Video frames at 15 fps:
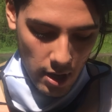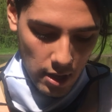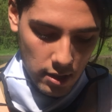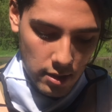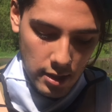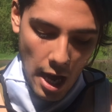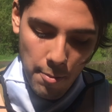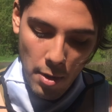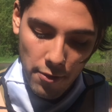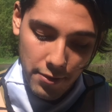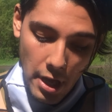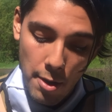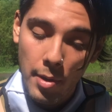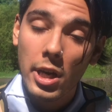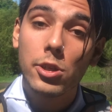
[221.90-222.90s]
Some of
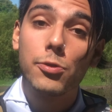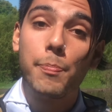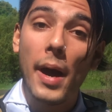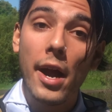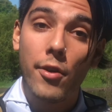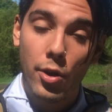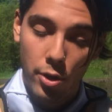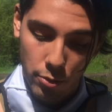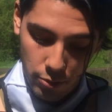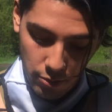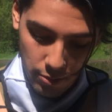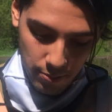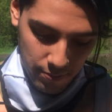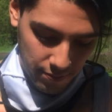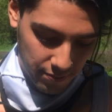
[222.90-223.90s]
them are
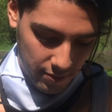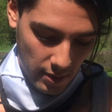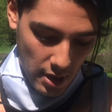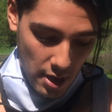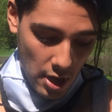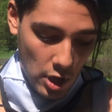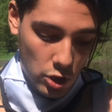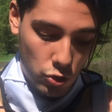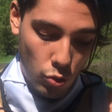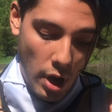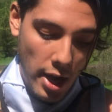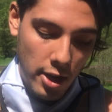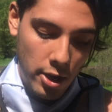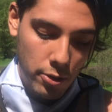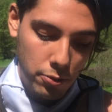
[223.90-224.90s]
sparrows,
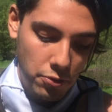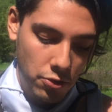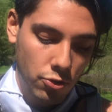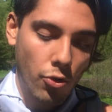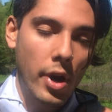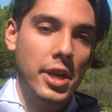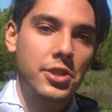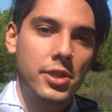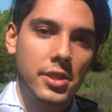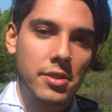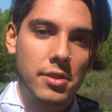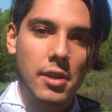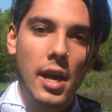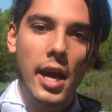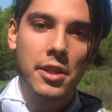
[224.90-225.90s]
swallows,
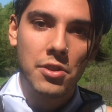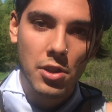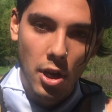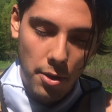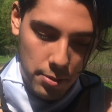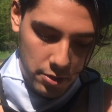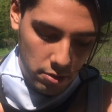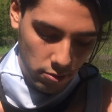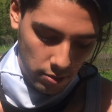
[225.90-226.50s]
thrushes and doves.